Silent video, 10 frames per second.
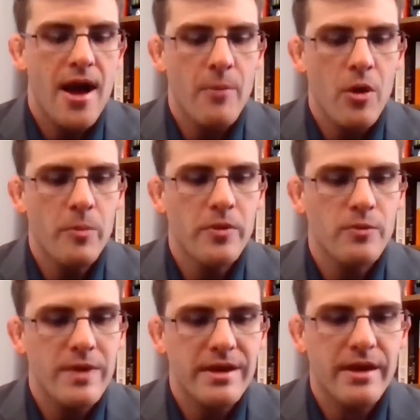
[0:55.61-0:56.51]
I'm
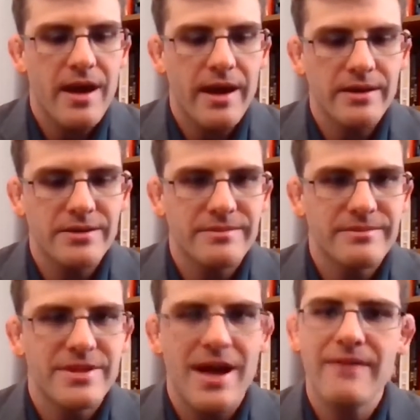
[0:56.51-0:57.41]
hoping we can kind of
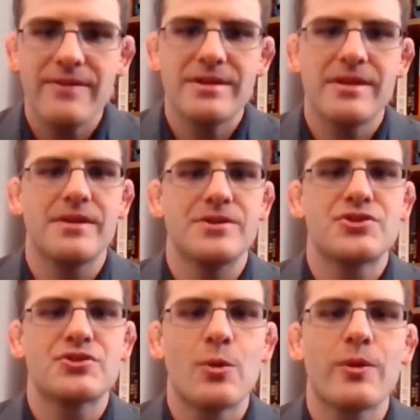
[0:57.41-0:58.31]
dive into the
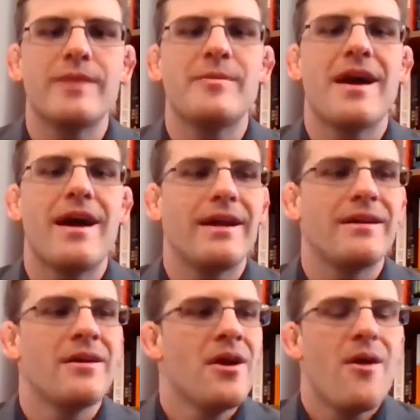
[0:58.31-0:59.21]
story
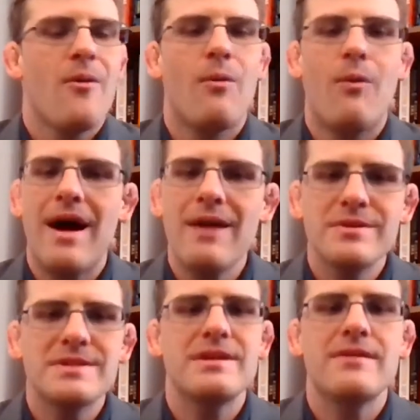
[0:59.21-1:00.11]
behind why
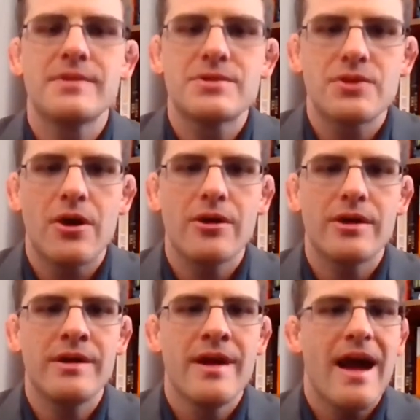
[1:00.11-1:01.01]
was it even
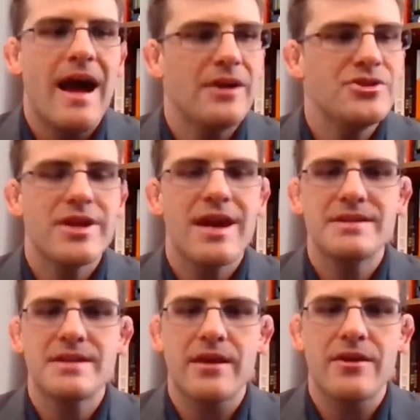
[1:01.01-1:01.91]
started? How did you
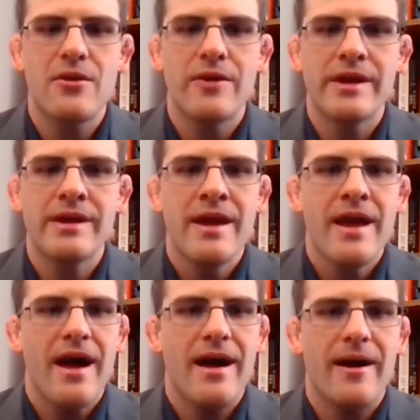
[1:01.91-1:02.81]
guys get going?
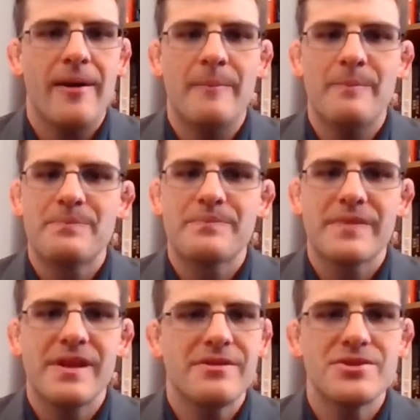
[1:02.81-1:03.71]
Um,
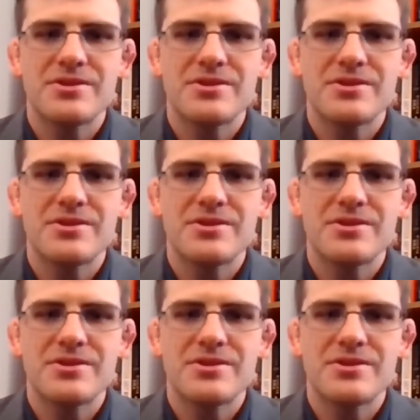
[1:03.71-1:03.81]
you know,